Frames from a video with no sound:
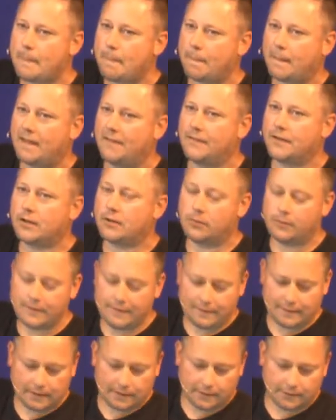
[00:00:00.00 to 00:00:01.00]
The
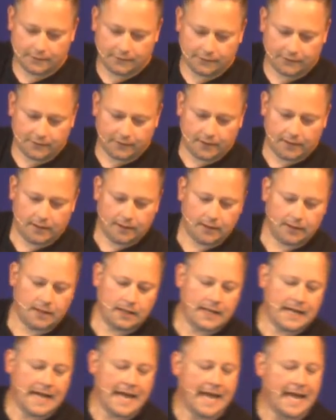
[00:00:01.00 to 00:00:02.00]
Corinthians
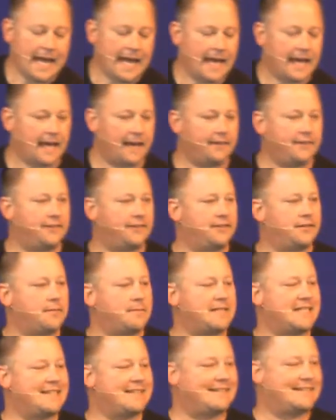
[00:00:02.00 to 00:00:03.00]
had some
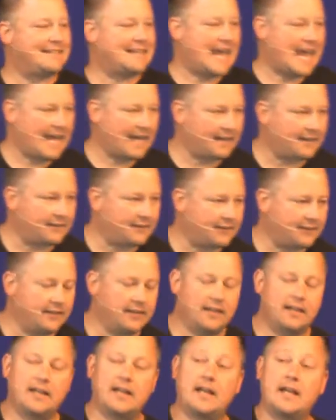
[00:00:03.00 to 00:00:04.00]
intense
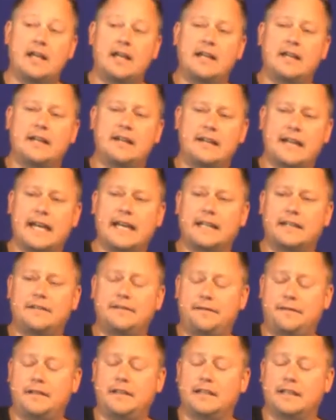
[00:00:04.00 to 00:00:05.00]
negative
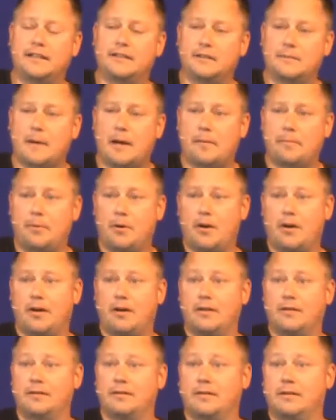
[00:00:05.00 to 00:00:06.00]
feelings about
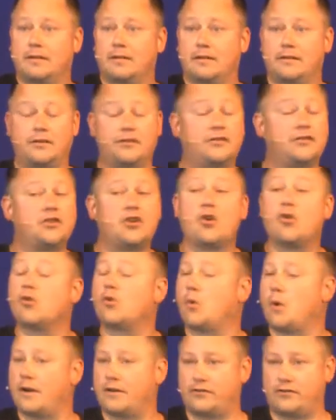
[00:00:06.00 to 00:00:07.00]
Paul. There's no
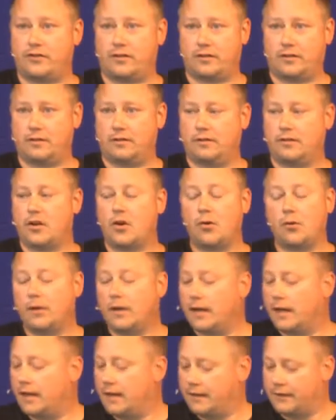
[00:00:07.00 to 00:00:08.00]
question. No,
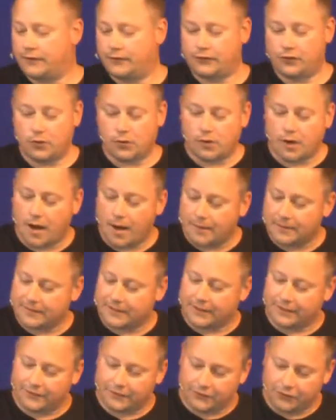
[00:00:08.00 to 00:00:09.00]
there's no
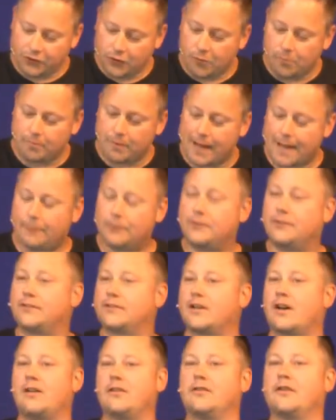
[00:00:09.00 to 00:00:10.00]
commentator, there's no Bible
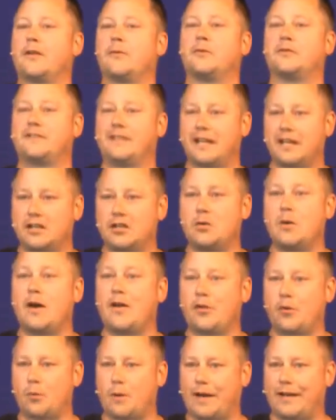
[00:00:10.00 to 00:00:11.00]
scholar that will tell you
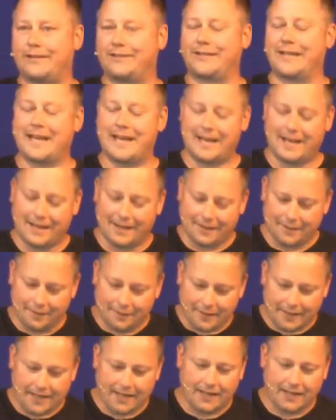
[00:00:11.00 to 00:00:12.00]
otherwise.
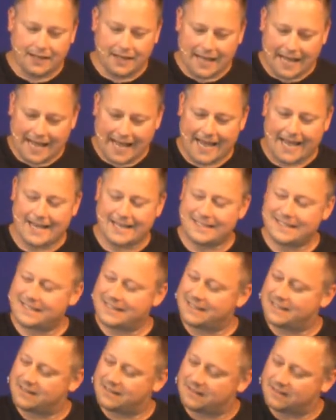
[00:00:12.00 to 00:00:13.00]
They had
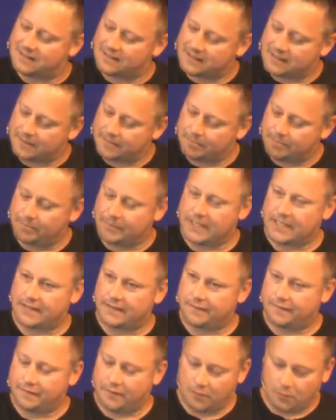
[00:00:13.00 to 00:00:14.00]
a
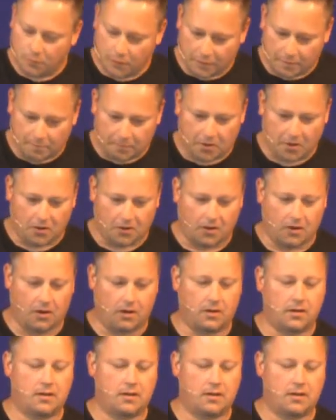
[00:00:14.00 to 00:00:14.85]
beef with Paul.